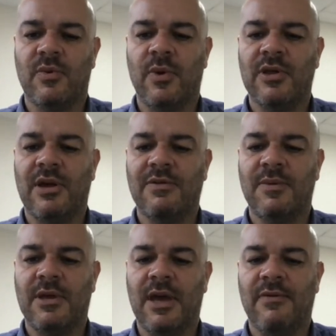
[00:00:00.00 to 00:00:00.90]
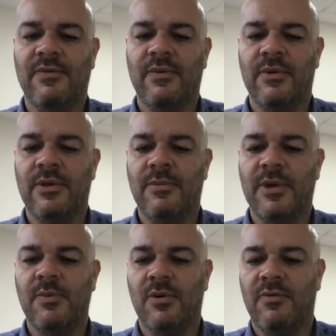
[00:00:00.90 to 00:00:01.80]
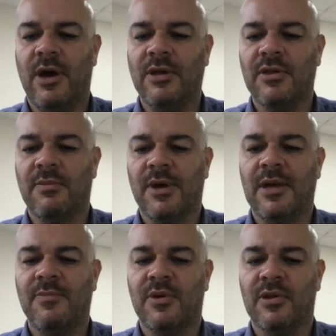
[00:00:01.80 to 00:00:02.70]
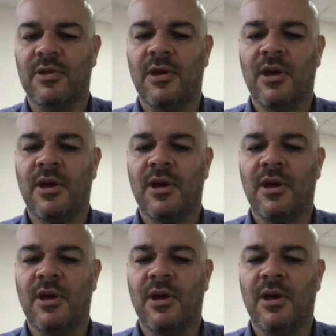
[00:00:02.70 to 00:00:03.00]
we always have to be careful that the people who are writing the papers